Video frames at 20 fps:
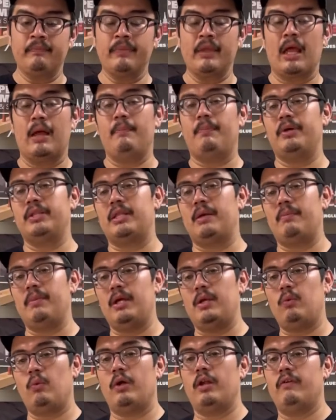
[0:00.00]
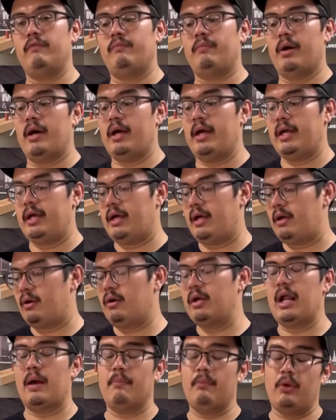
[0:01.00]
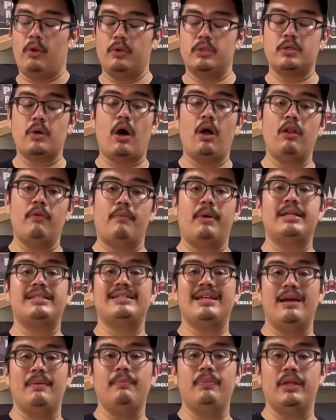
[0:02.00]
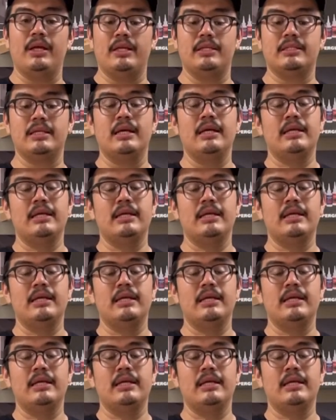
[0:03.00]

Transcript: and put them in one of my, or not molds, all of my templates,